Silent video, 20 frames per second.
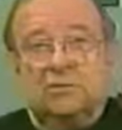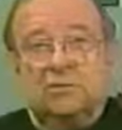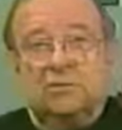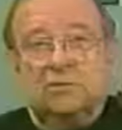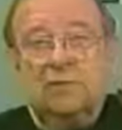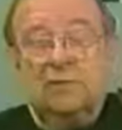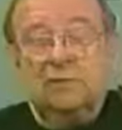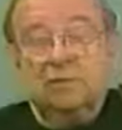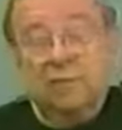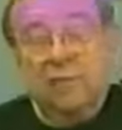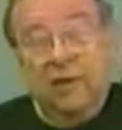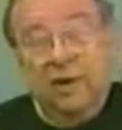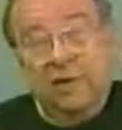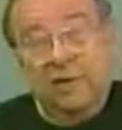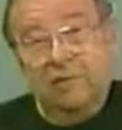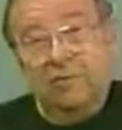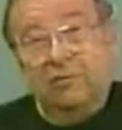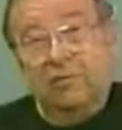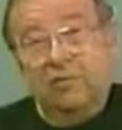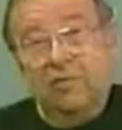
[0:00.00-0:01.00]
even though I didn't
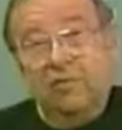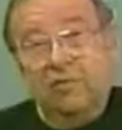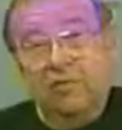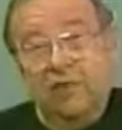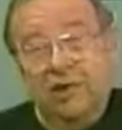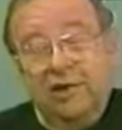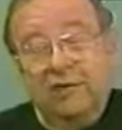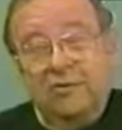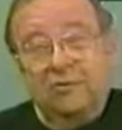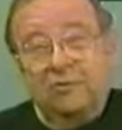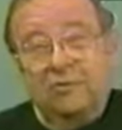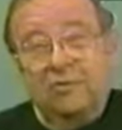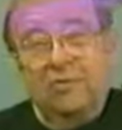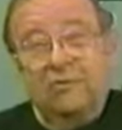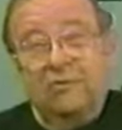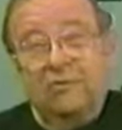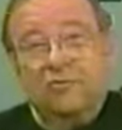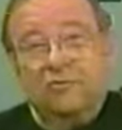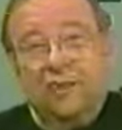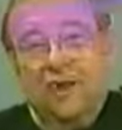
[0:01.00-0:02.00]
appreciate
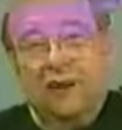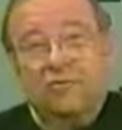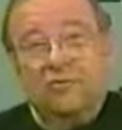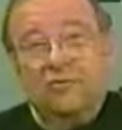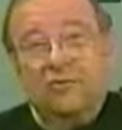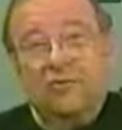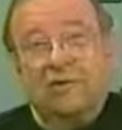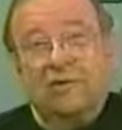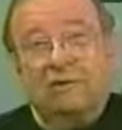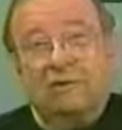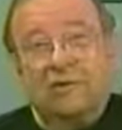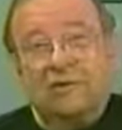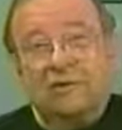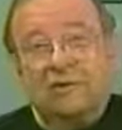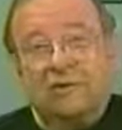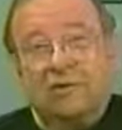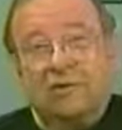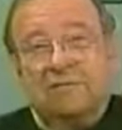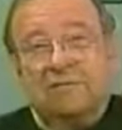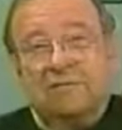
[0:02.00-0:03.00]
schools when I was young
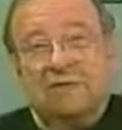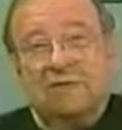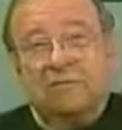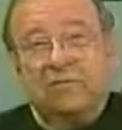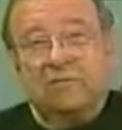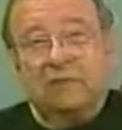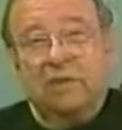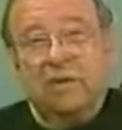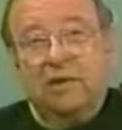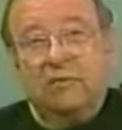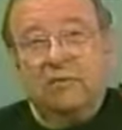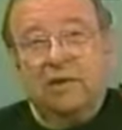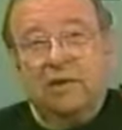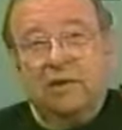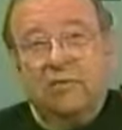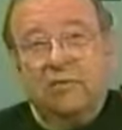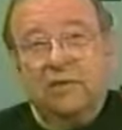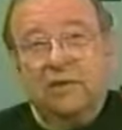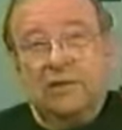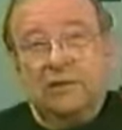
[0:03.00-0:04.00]
myself. I was a bit of a
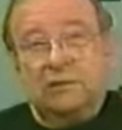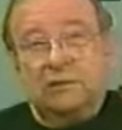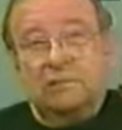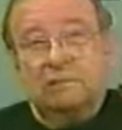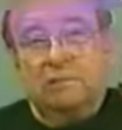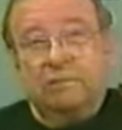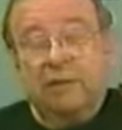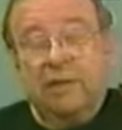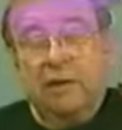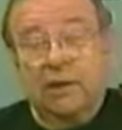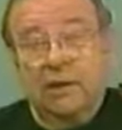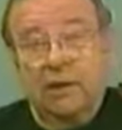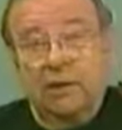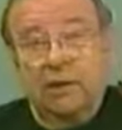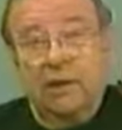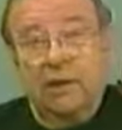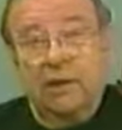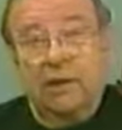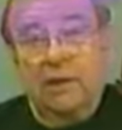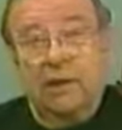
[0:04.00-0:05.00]
hellraiser. But
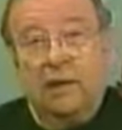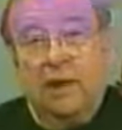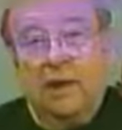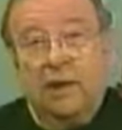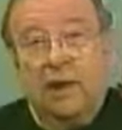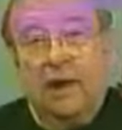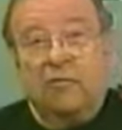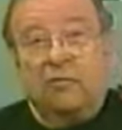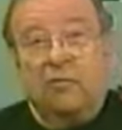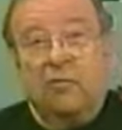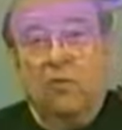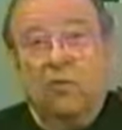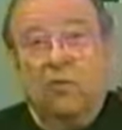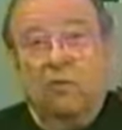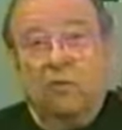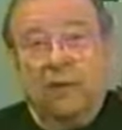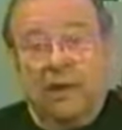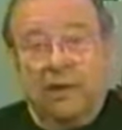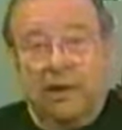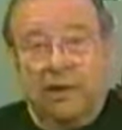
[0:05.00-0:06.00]
I got through them
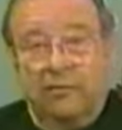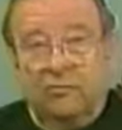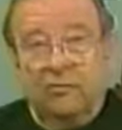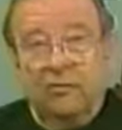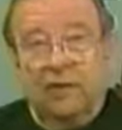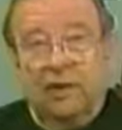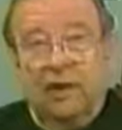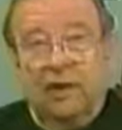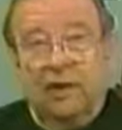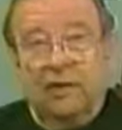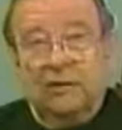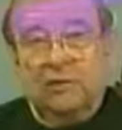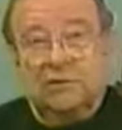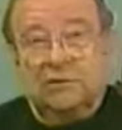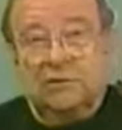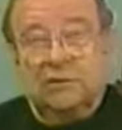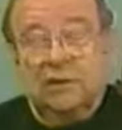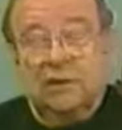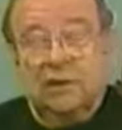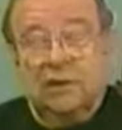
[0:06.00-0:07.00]
and I got through college.
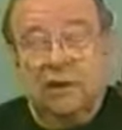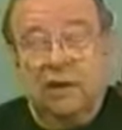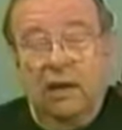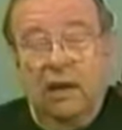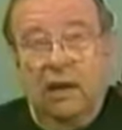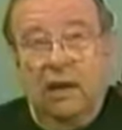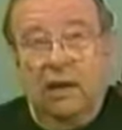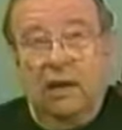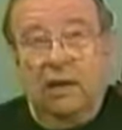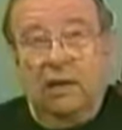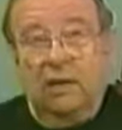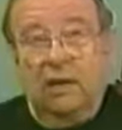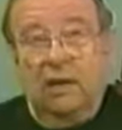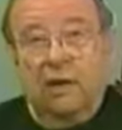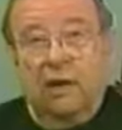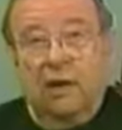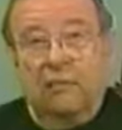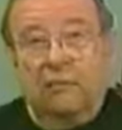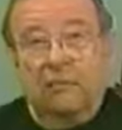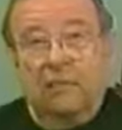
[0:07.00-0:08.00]
And
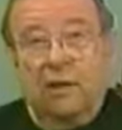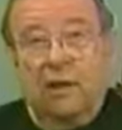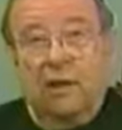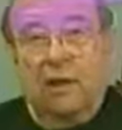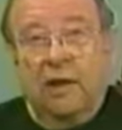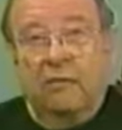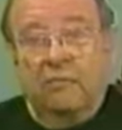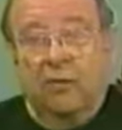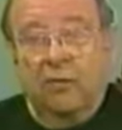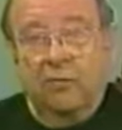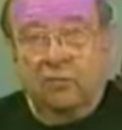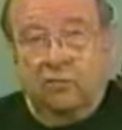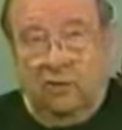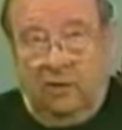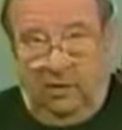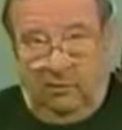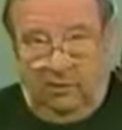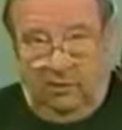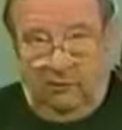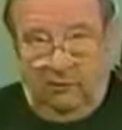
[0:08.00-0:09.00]
uh, I've always thought
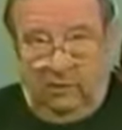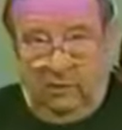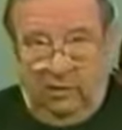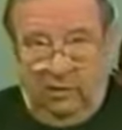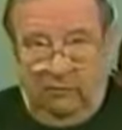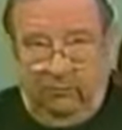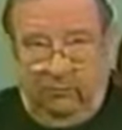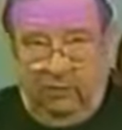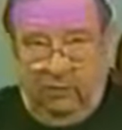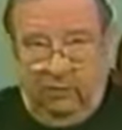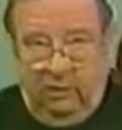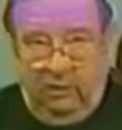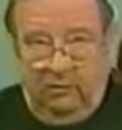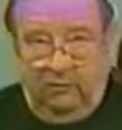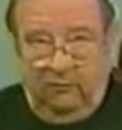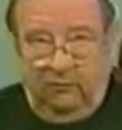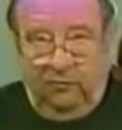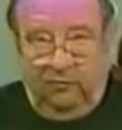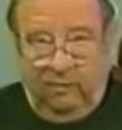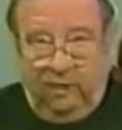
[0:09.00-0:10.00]
it was very important
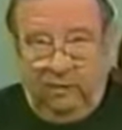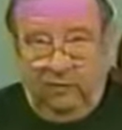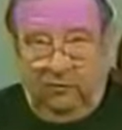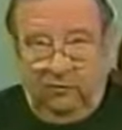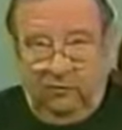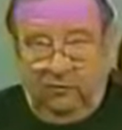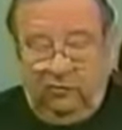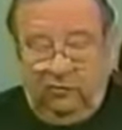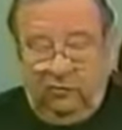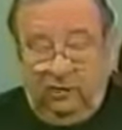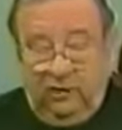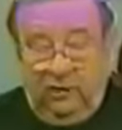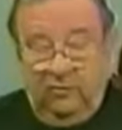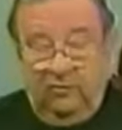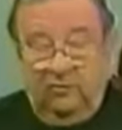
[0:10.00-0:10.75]
for my children to at least